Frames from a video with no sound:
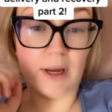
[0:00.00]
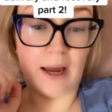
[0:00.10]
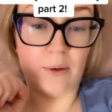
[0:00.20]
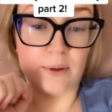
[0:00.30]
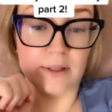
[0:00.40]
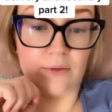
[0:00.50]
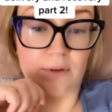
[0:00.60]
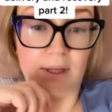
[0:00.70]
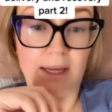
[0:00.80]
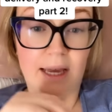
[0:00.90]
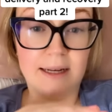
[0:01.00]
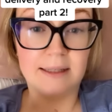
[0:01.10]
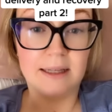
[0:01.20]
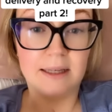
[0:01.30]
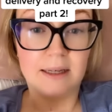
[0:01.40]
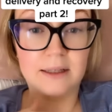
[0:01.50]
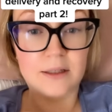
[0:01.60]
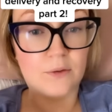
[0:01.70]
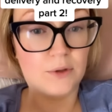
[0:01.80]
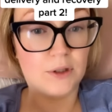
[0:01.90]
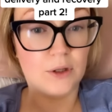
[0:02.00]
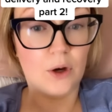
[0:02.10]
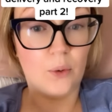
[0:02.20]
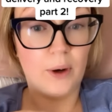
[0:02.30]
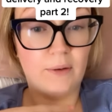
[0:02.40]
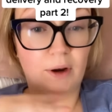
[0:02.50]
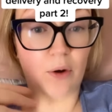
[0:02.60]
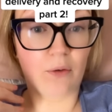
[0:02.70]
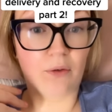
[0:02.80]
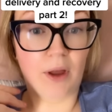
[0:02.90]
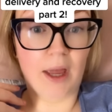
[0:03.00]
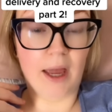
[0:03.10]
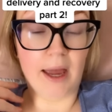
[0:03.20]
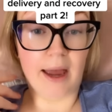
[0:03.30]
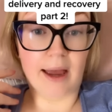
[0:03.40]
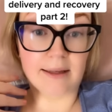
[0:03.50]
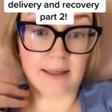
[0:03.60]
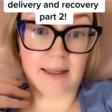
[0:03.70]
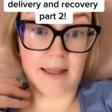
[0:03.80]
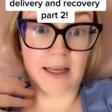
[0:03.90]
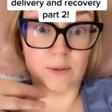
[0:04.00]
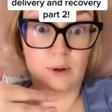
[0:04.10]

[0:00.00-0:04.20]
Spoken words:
hours for the anaesthetic and stuff to start wearing off, as in that's when